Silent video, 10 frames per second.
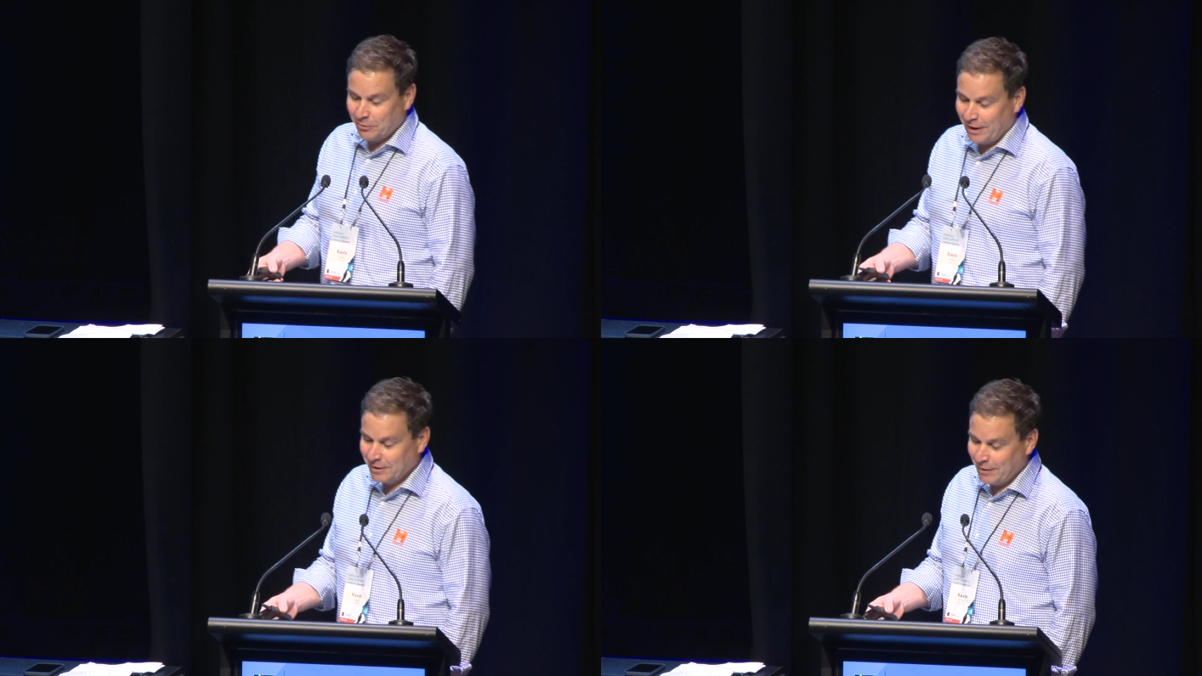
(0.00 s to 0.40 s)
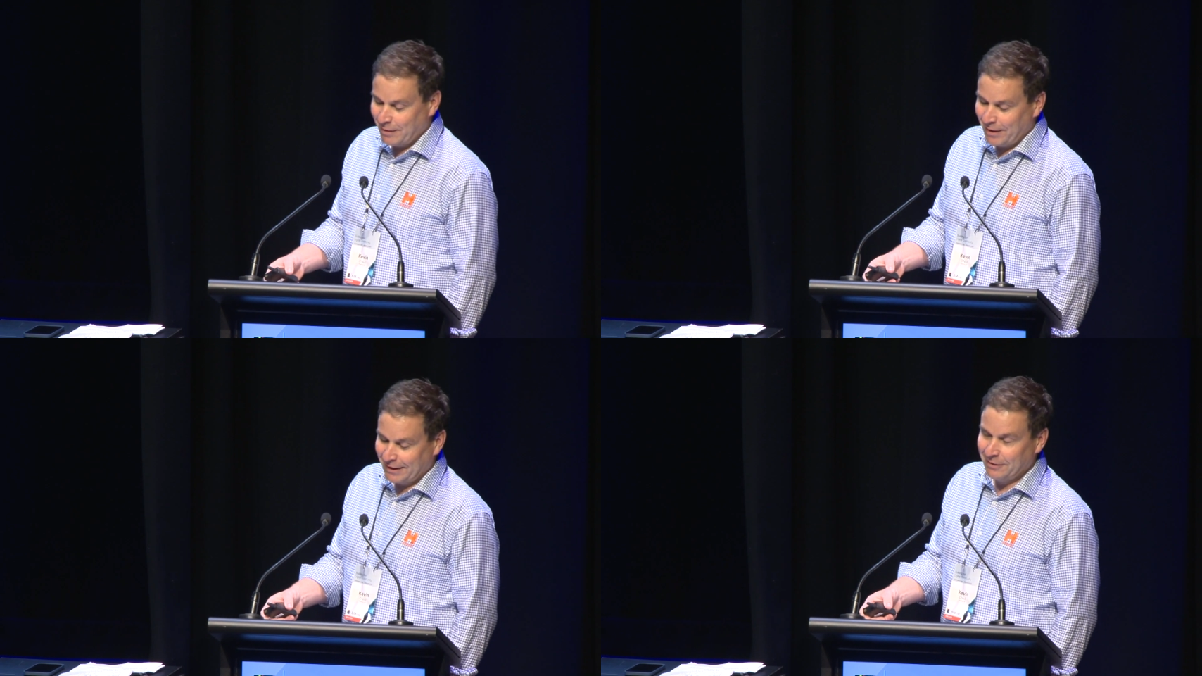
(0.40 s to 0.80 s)
aren't about
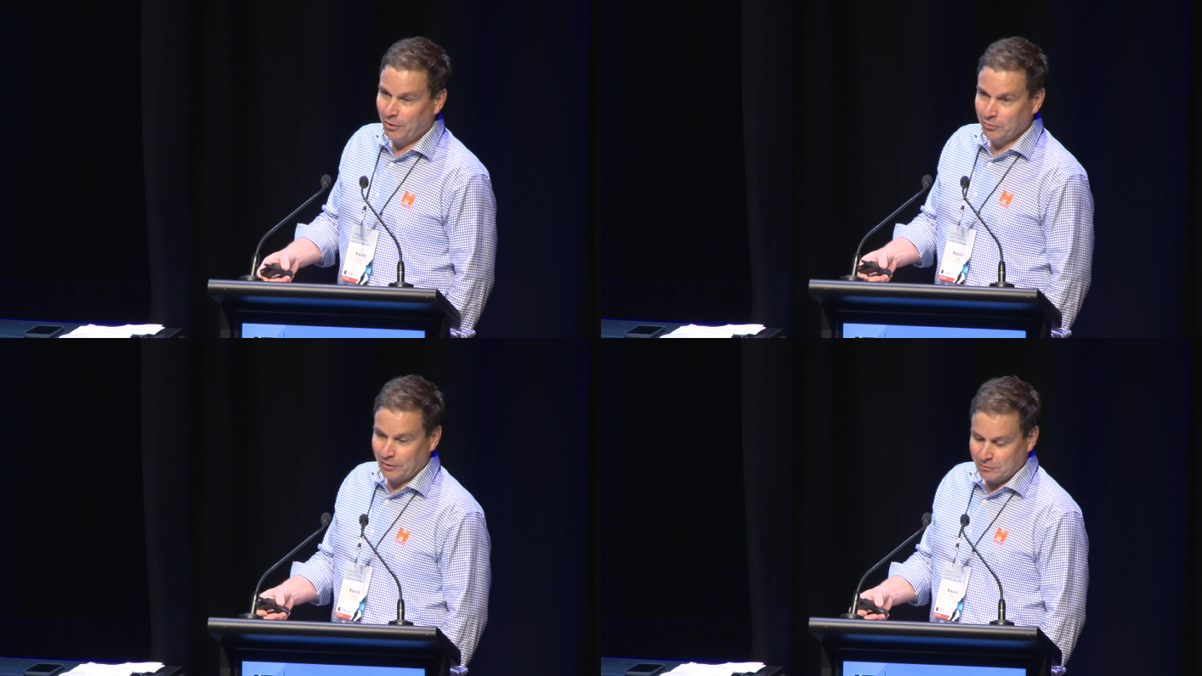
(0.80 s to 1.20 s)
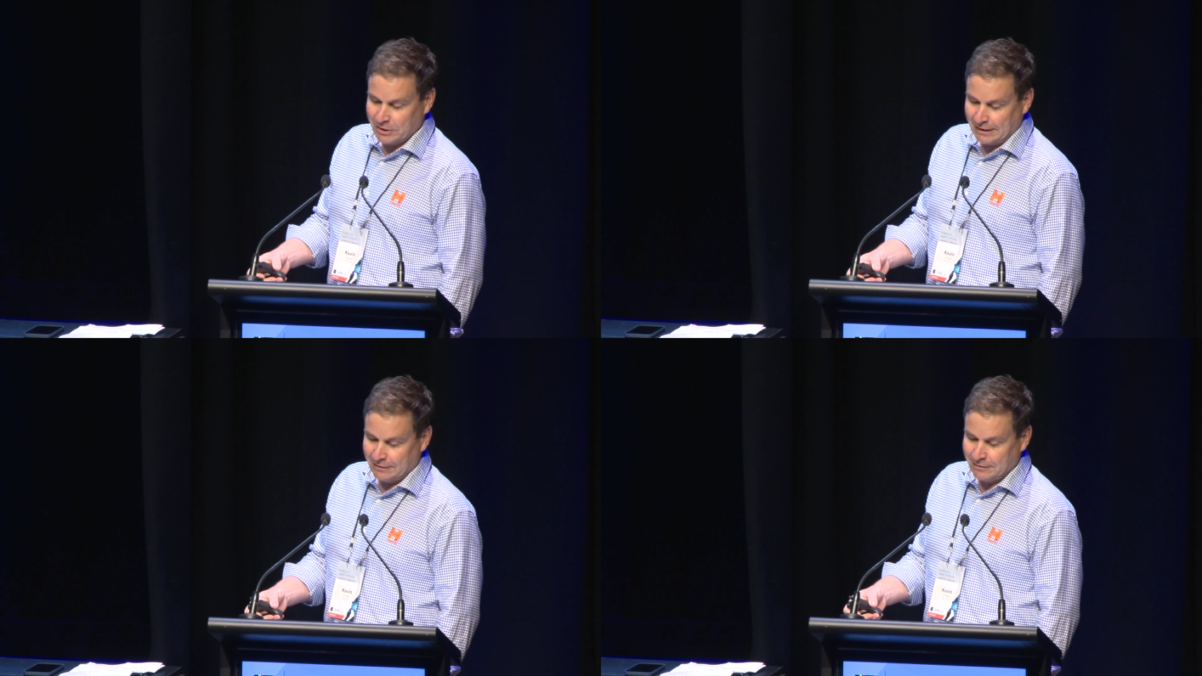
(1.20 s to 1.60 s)
making wholesale
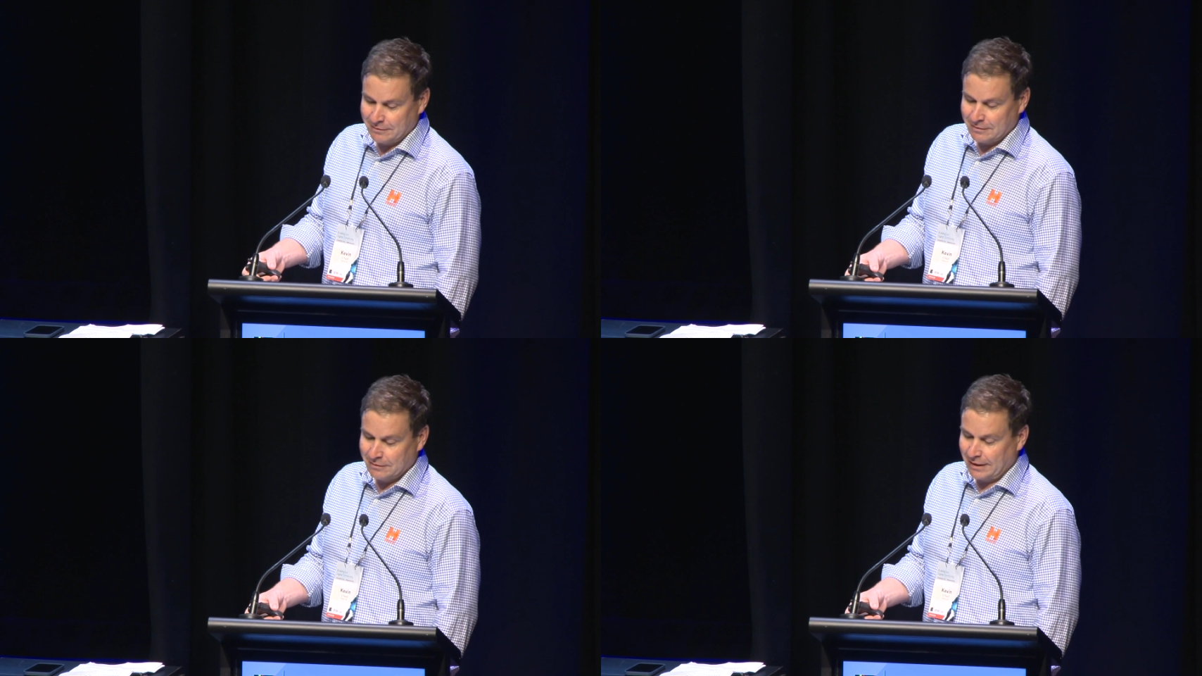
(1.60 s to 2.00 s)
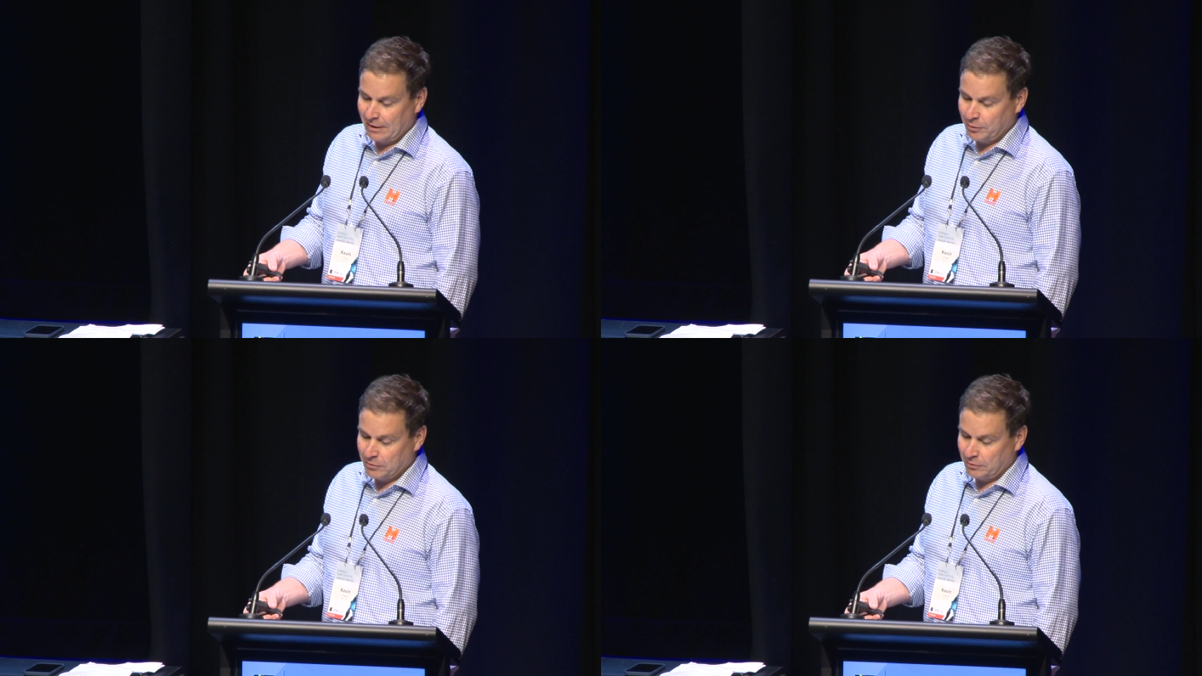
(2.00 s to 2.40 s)
changes to how
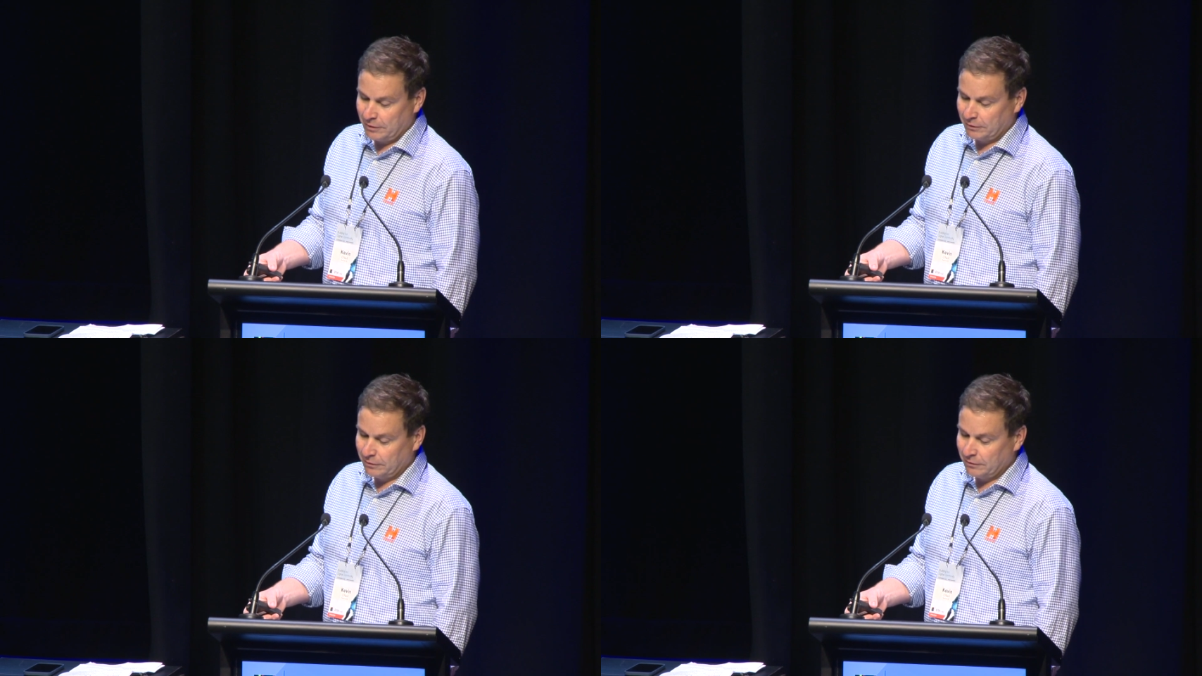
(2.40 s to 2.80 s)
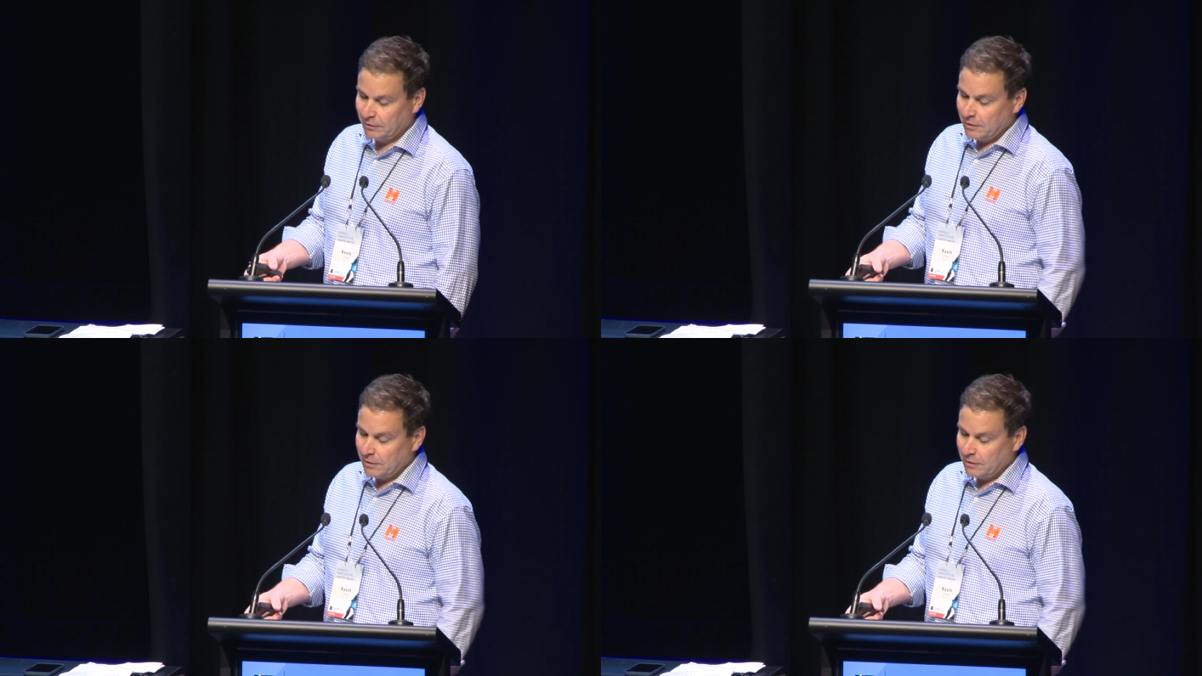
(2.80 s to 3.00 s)
we do things.